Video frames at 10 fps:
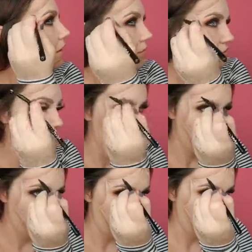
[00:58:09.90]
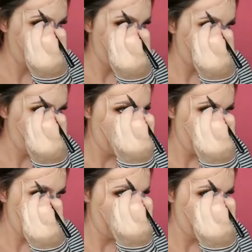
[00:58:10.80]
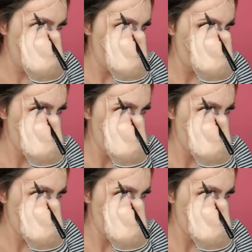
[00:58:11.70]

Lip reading: I really am so excited.